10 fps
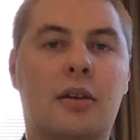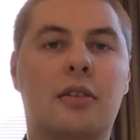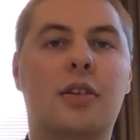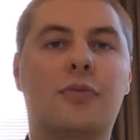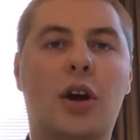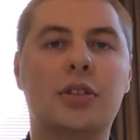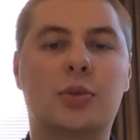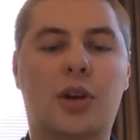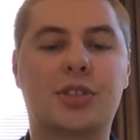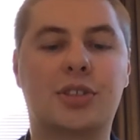The final
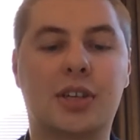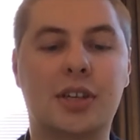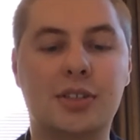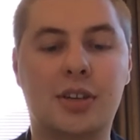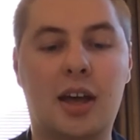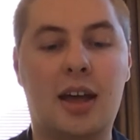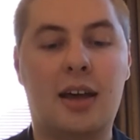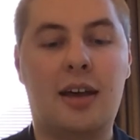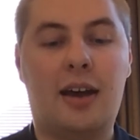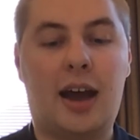question is
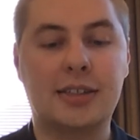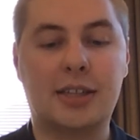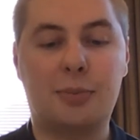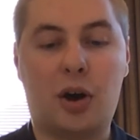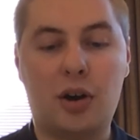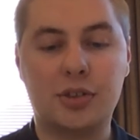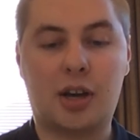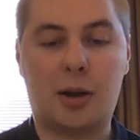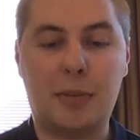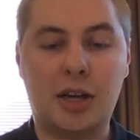As a part
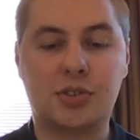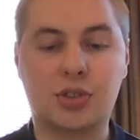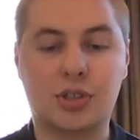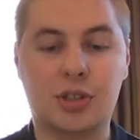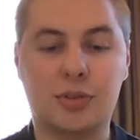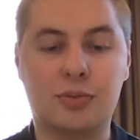time master's student,